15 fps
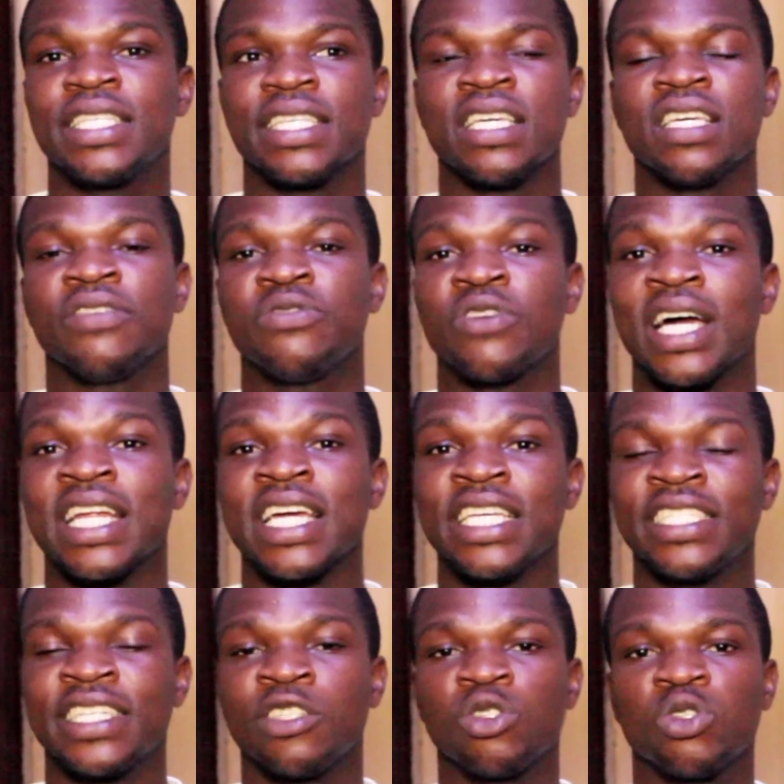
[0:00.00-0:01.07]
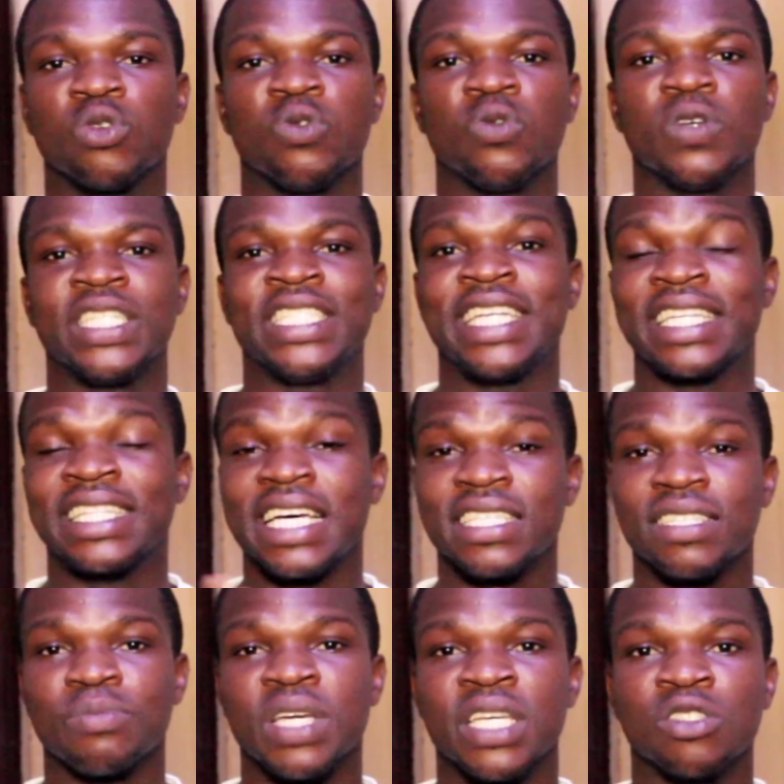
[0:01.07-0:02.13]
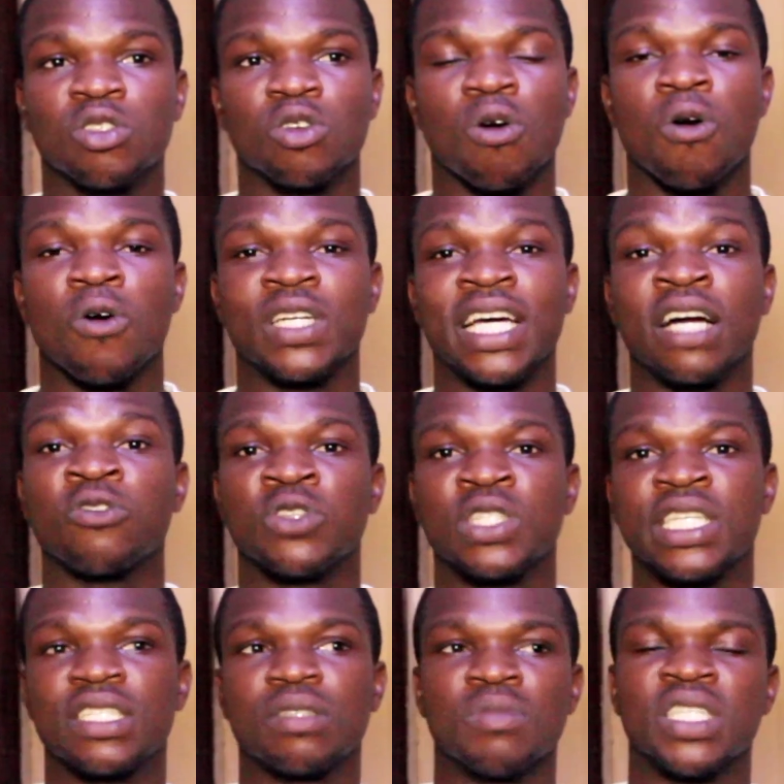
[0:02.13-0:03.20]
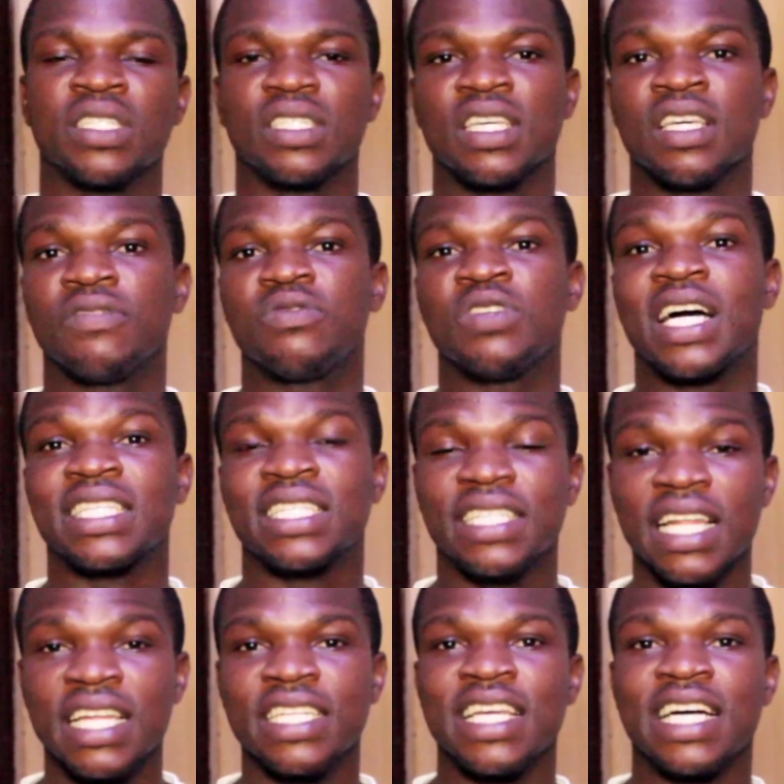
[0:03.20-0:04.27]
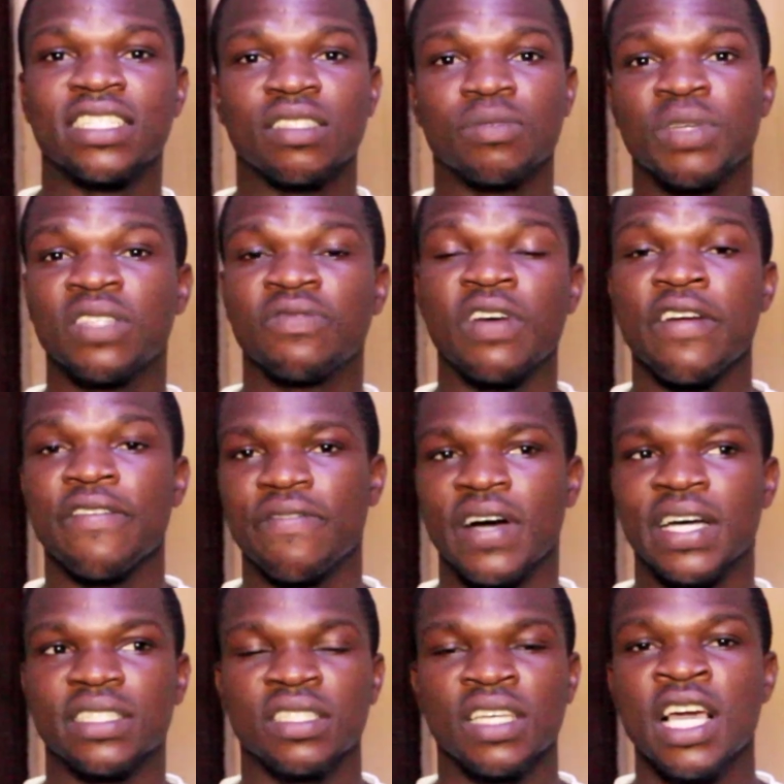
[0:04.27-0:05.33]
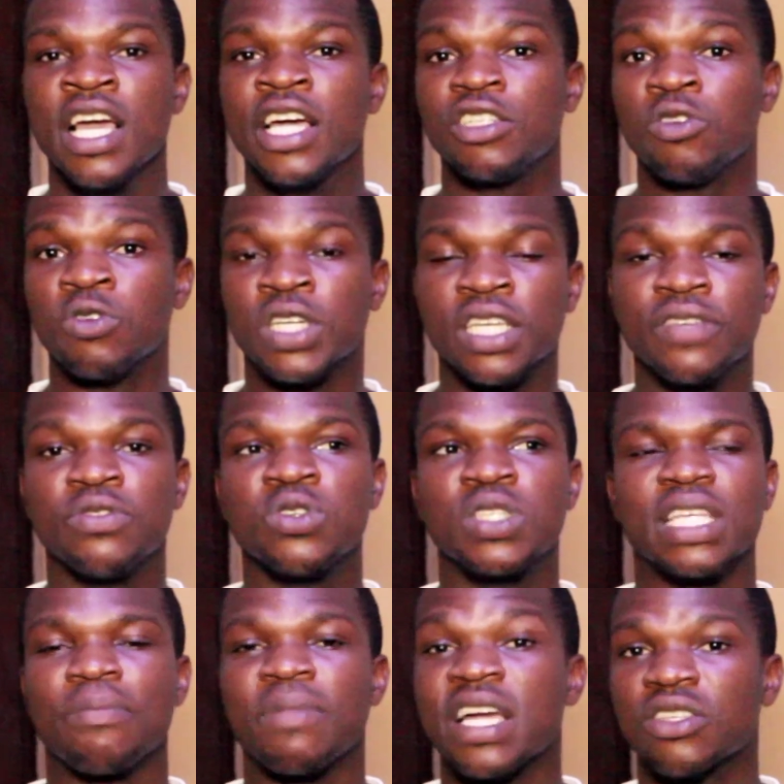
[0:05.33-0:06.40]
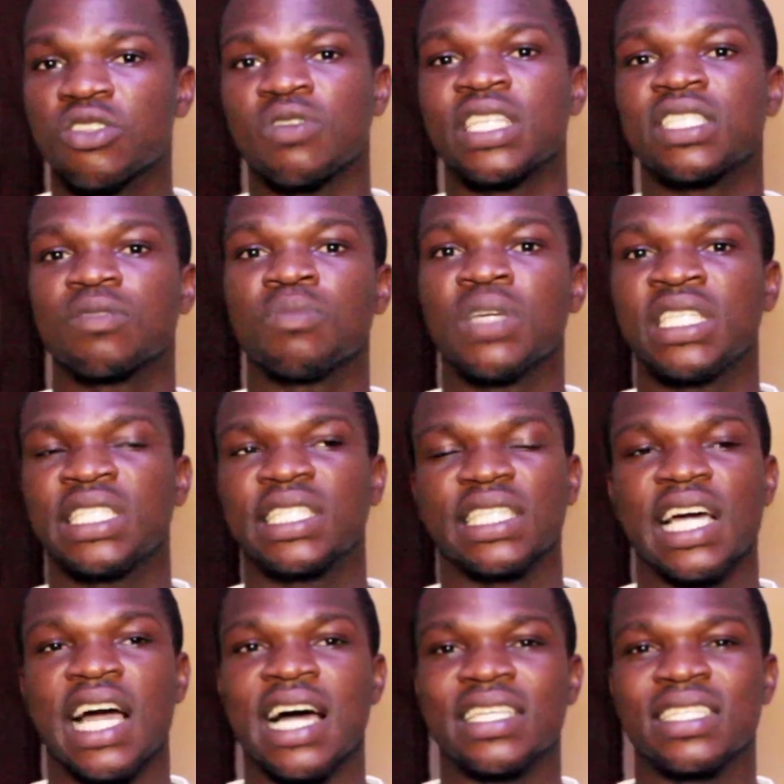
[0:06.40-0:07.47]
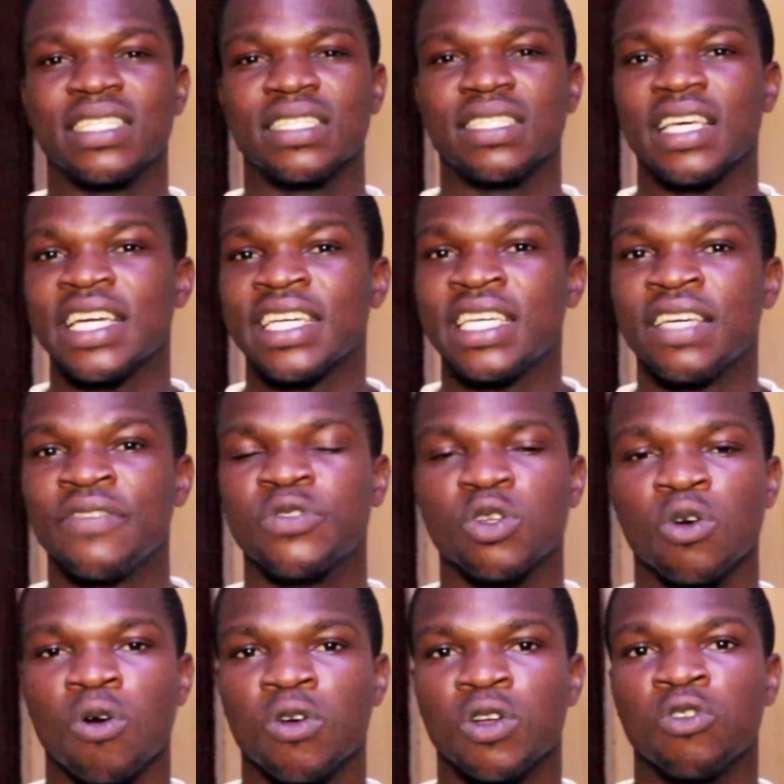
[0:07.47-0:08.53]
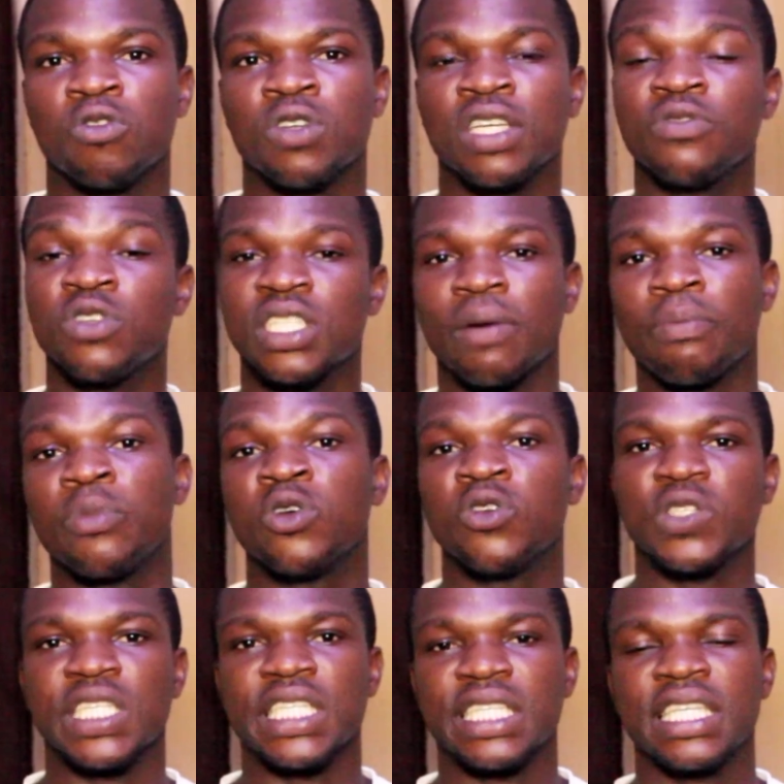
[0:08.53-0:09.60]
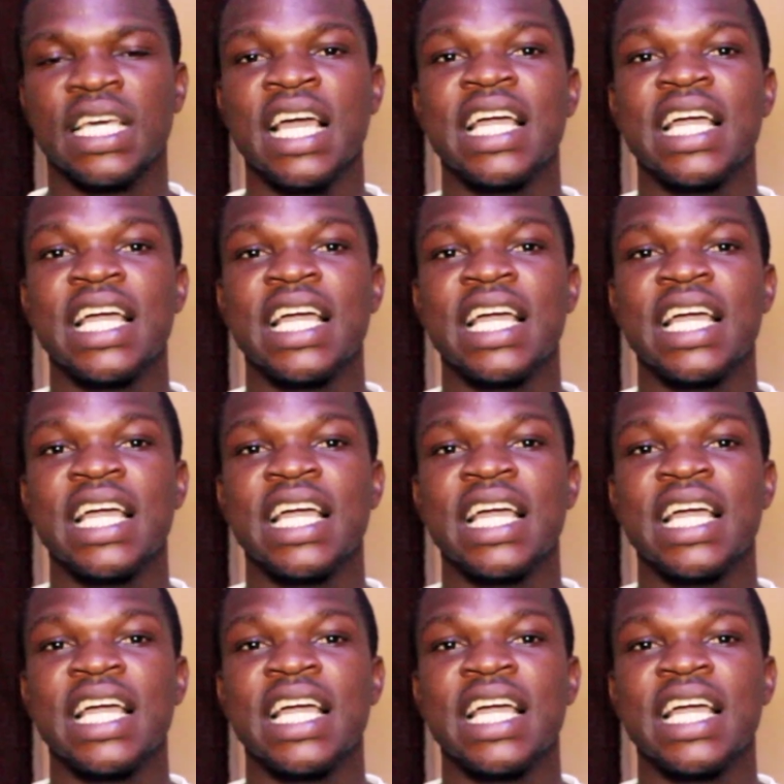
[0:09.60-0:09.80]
say if you're an agent to Jata Cement or Dangote Cement, if you are selling their cement very fast, they'll give you some extra cement as a gift, or they'll give you some bonuses.